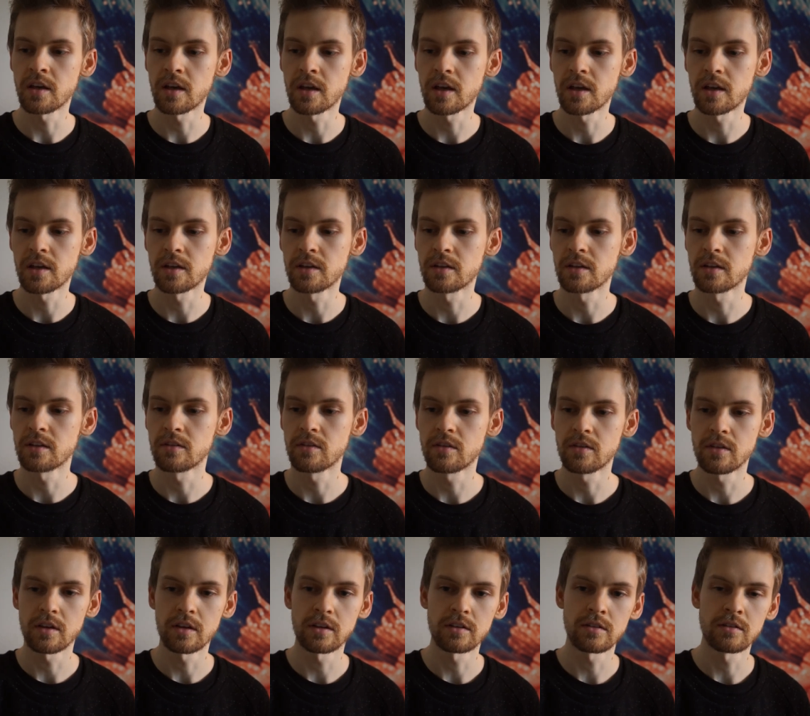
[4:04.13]
and
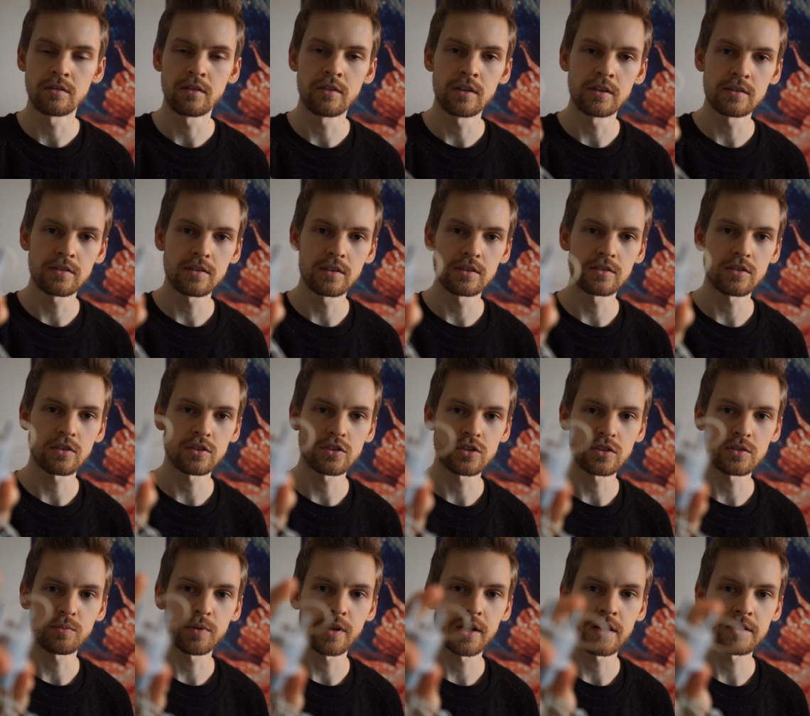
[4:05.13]
these things are
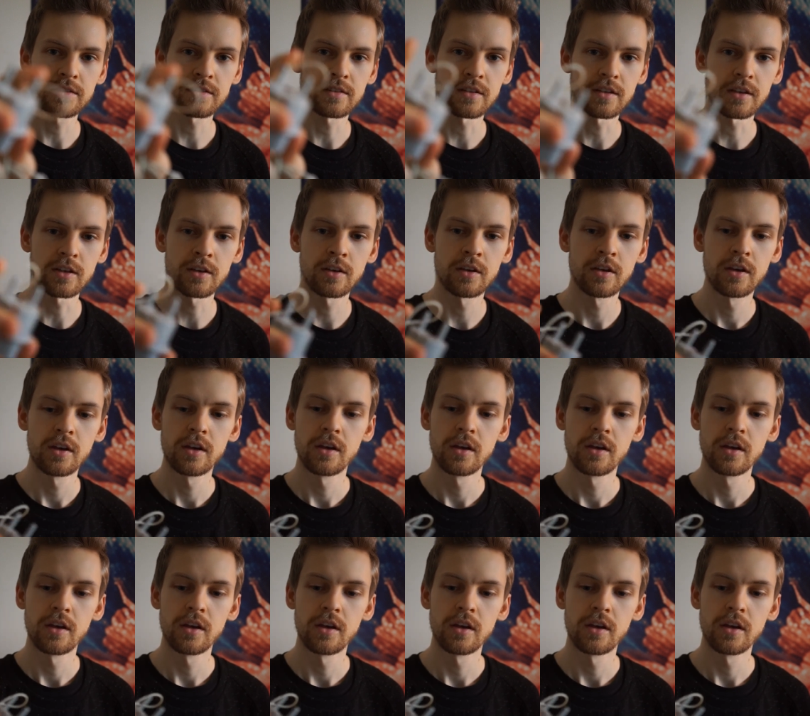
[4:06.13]
just plastic.